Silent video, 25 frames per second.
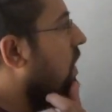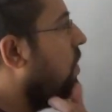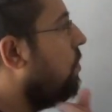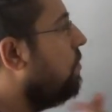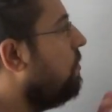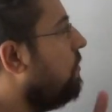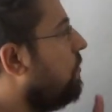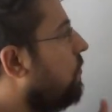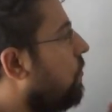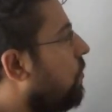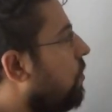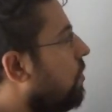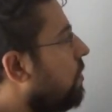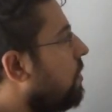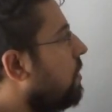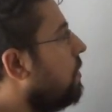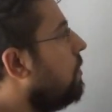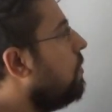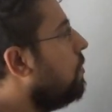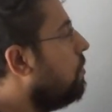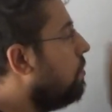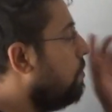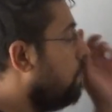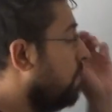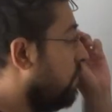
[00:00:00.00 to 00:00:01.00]
before
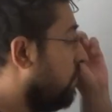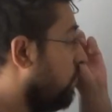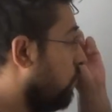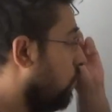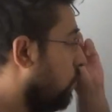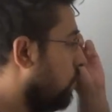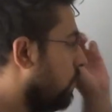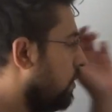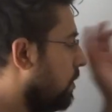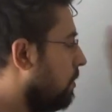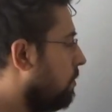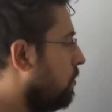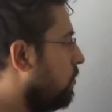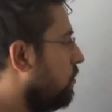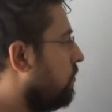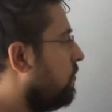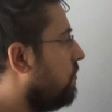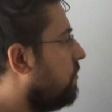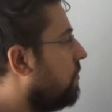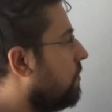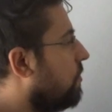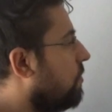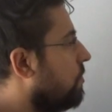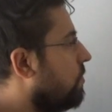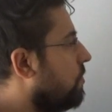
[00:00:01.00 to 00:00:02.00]
we move
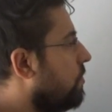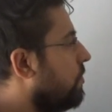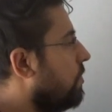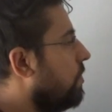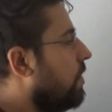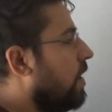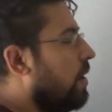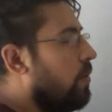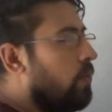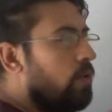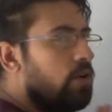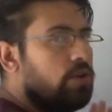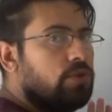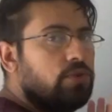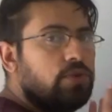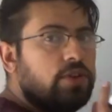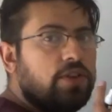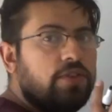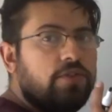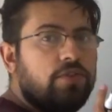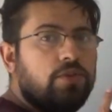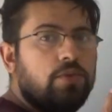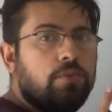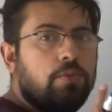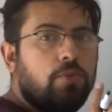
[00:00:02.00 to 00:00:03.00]
further, I want to
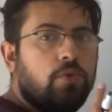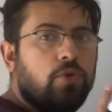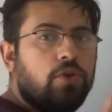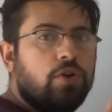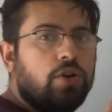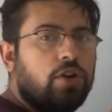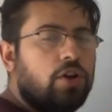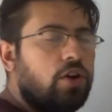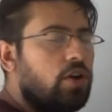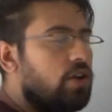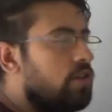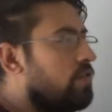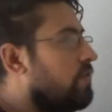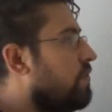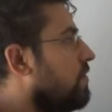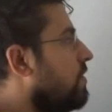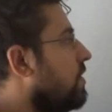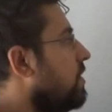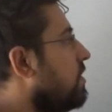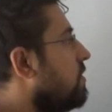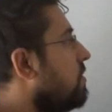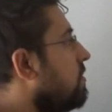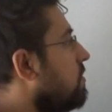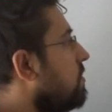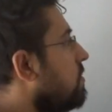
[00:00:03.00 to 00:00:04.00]
give you more
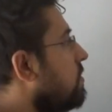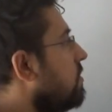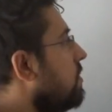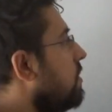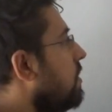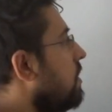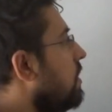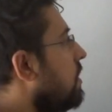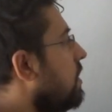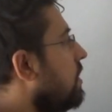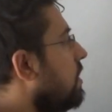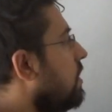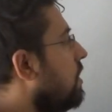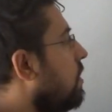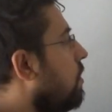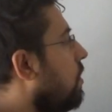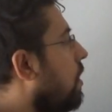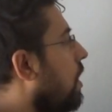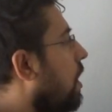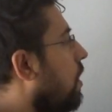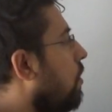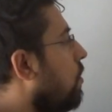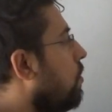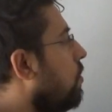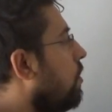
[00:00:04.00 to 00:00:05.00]
confidence. Now
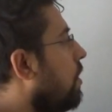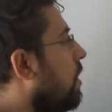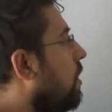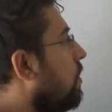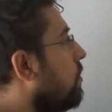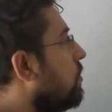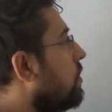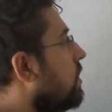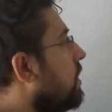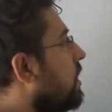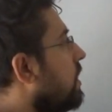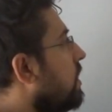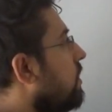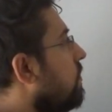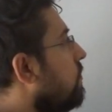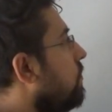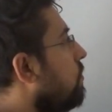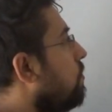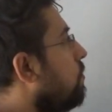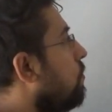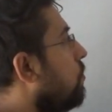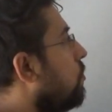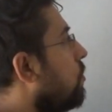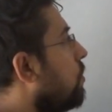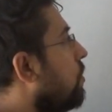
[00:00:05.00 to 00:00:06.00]
how can I give
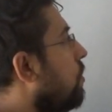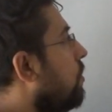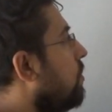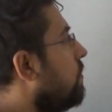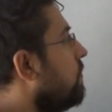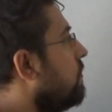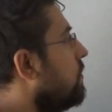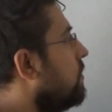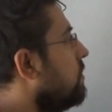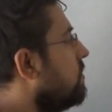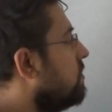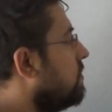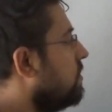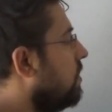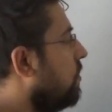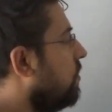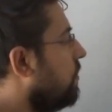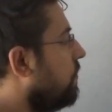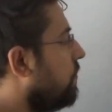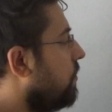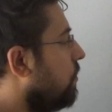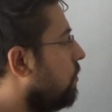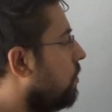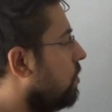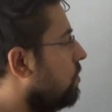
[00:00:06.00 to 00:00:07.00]
you more confidence? Now
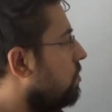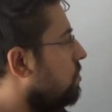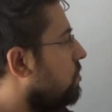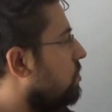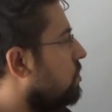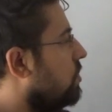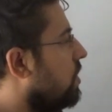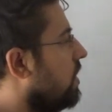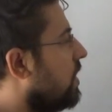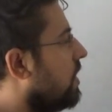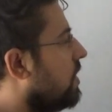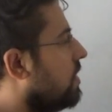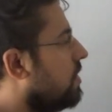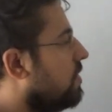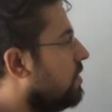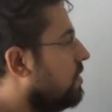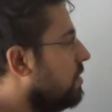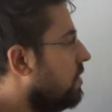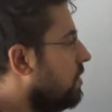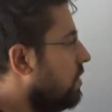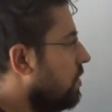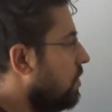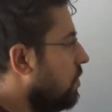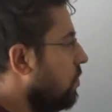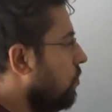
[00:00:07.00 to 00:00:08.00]
if you want to check
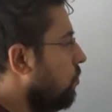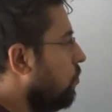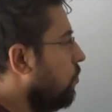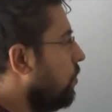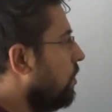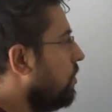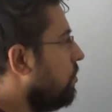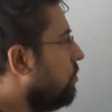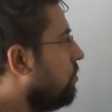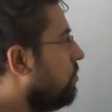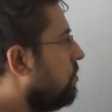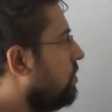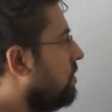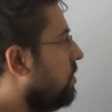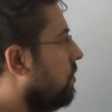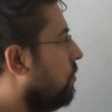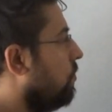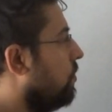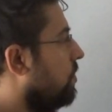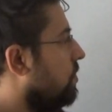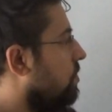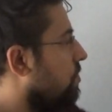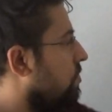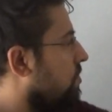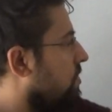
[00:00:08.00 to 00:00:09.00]

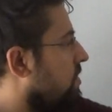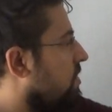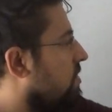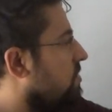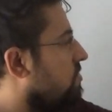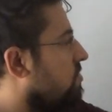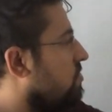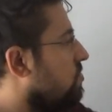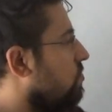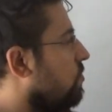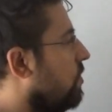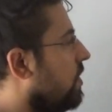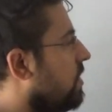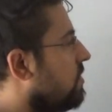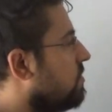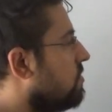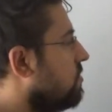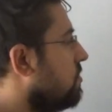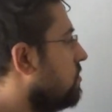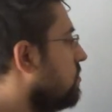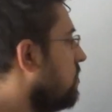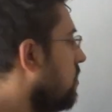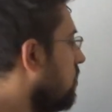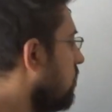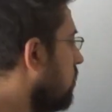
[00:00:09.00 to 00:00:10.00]
whether these two
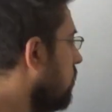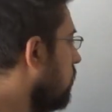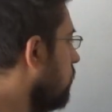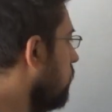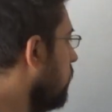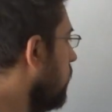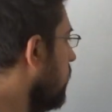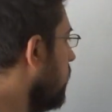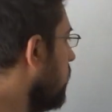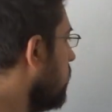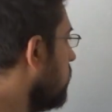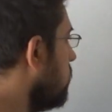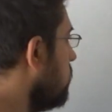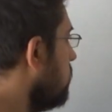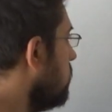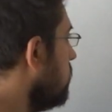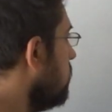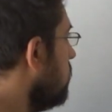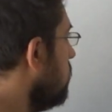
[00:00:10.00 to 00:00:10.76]
answers are correct,